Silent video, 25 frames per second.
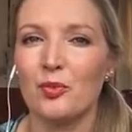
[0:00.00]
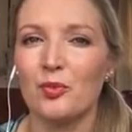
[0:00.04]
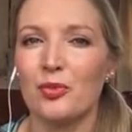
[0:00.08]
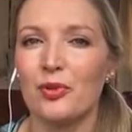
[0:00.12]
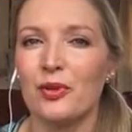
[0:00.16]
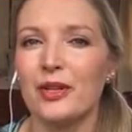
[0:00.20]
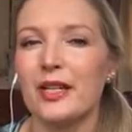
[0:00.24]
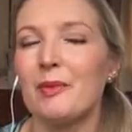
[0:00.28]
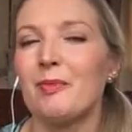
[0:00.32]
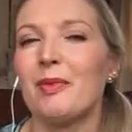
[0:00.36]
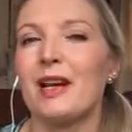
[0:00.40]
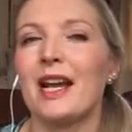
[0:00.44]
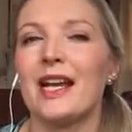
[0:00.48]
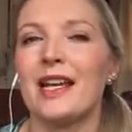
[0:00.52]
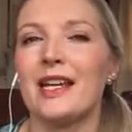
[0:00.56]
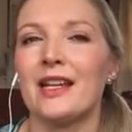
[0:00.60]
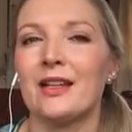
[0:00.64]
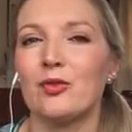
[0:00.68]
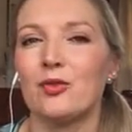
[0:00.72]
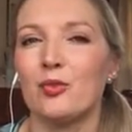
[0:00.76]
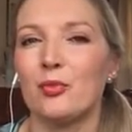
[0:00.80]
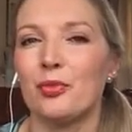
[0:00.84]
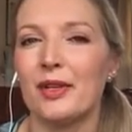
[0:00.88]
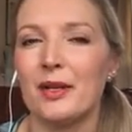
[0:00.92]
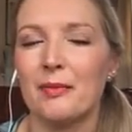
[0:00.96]

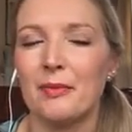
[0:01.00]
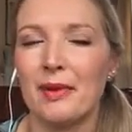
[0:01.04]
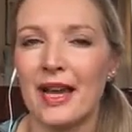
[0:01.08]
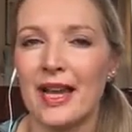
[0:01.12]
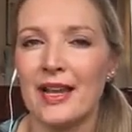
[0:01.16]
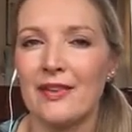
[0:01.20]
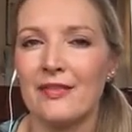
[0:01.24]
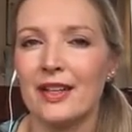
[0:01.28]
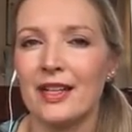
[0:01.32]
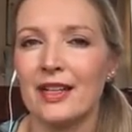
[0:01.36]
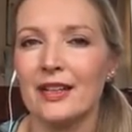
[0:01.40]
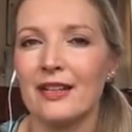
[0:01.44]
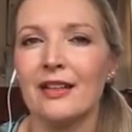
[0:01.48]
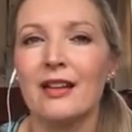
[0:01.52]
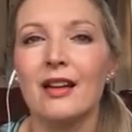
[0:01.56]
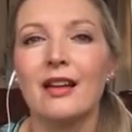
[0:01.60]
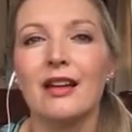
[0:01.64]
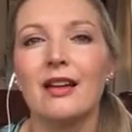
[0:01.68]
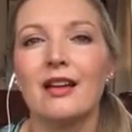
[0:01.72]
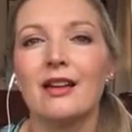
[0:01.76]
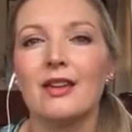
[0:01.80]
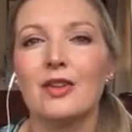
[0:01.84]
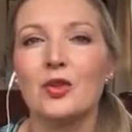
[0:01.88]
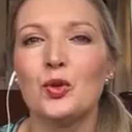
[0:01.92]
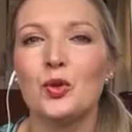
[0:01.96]
pre-playing or pre-paving
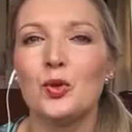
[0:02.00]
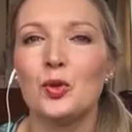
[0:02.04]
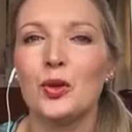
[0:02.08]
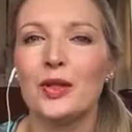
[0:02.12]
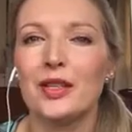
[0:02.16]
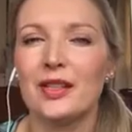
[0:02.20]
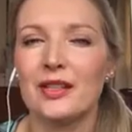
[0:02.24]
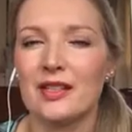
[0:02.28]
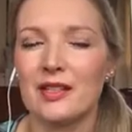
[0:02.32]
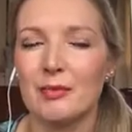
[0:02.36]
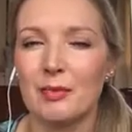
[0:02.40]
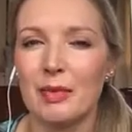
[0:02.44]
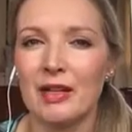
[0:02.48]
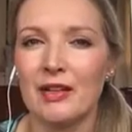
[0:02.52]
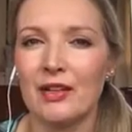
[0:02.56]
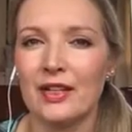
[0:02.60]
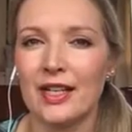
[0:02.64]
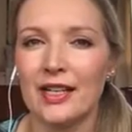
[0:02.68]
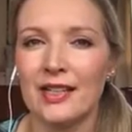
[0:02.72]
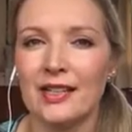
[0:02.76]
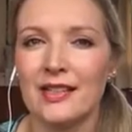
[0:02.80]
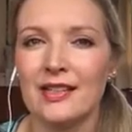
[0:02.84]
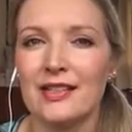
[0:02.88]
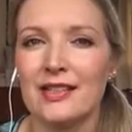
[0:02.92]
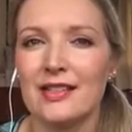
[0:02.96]
your
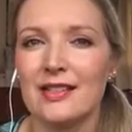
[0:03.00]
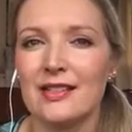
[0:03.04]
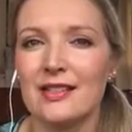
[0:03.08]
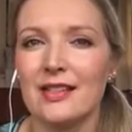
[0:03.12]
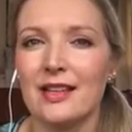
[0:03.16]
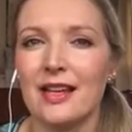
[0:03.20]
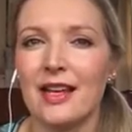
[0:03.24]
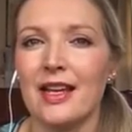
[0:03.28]
experience,